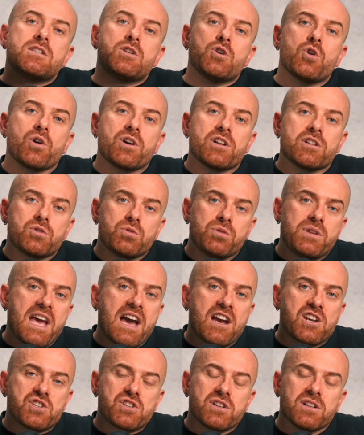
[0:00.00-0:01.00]
the oil to the
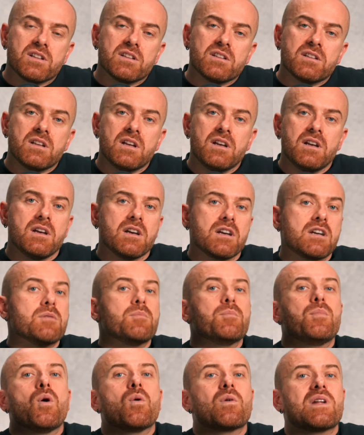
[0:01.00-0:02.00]
actual
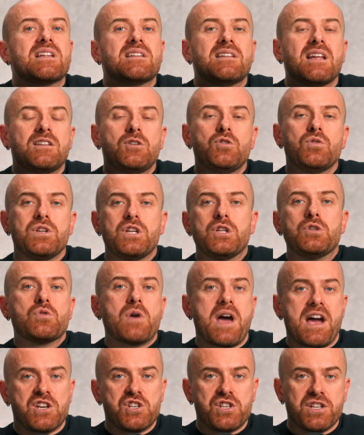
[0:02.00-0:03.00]
component that you need to
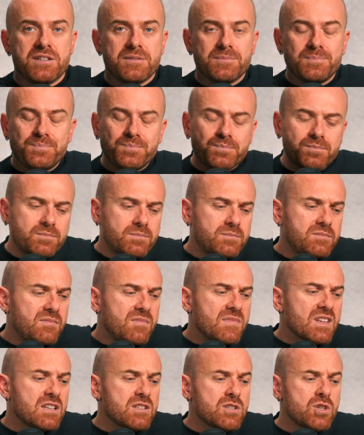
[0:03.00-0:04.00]
action.
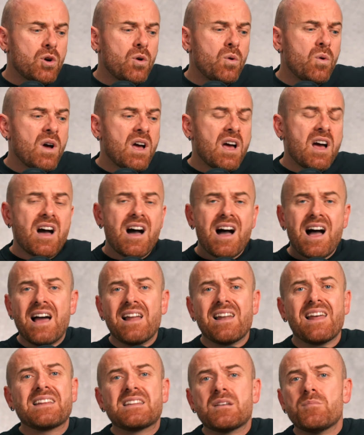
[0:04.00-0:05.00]
So I
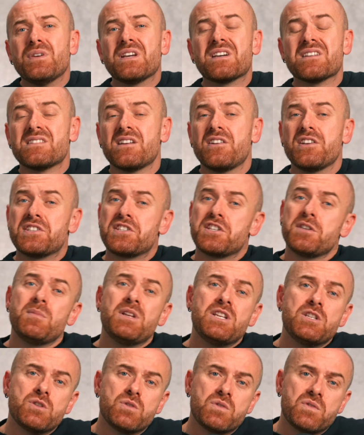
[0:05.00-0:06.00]
like them because they're extremely
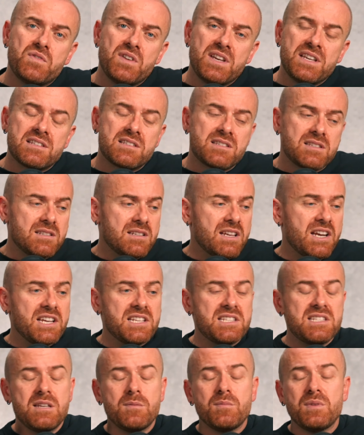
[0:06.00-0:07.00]
easy to fix, they're
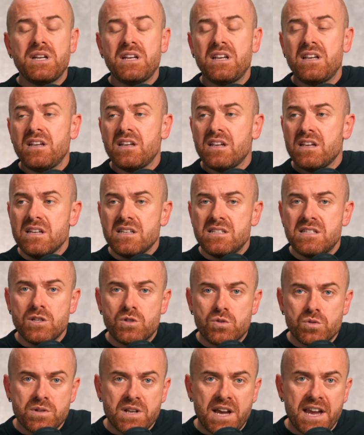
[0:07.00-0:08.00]
extremely easy
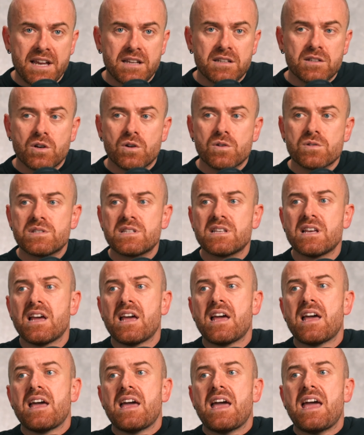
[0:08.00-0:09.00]
to diagnose,
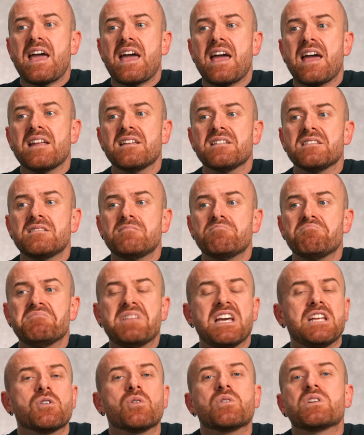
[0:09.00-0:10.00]
and
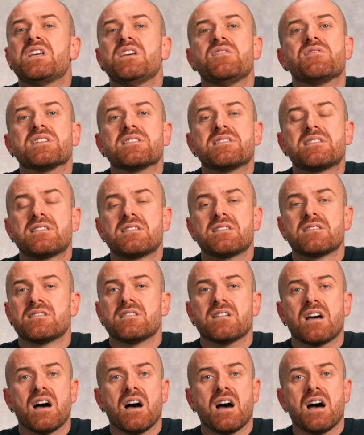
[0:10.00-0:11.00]
they don't give us
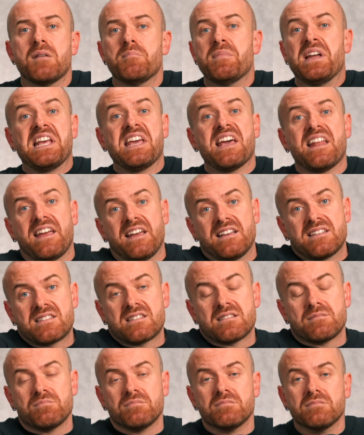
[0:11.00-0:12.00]
many headaches.